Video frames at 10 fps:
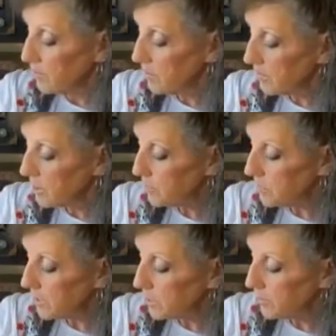Dip
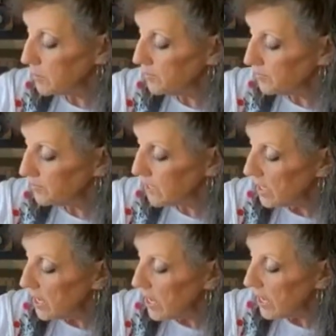them.
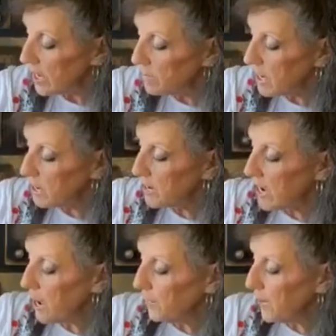Hey,
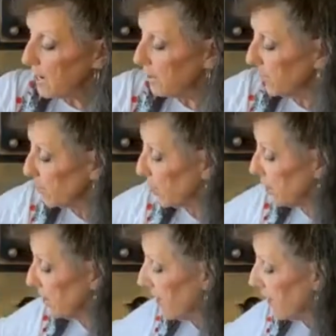Mary out there, if you're
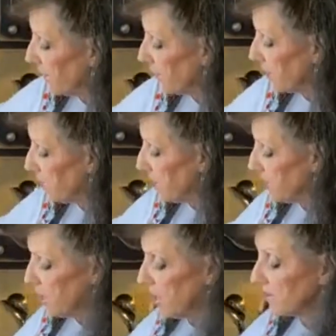still out there,
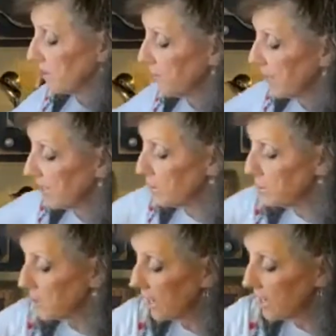Mary Halsey, thank
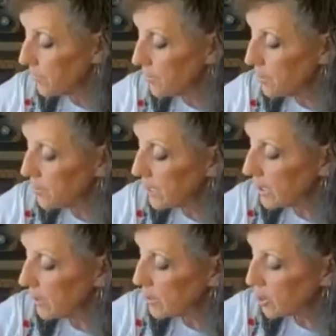you again for
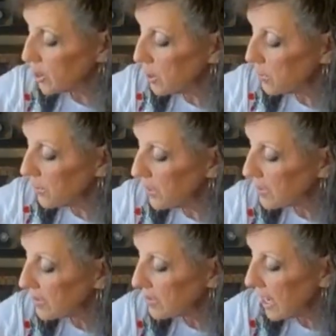being on the show with
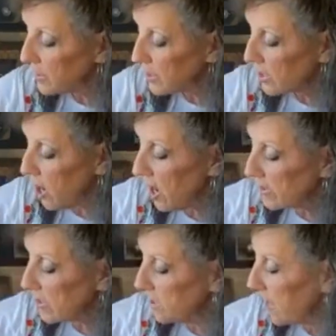us, because that was
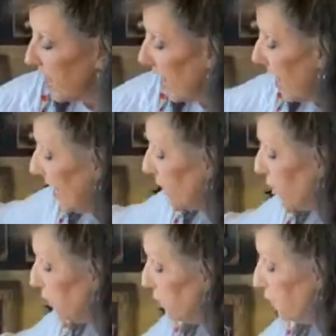awesome.
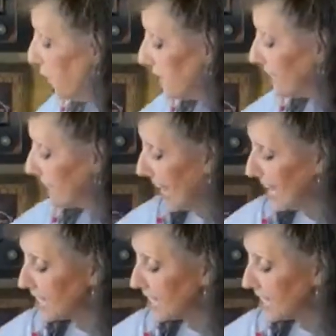And you're a fun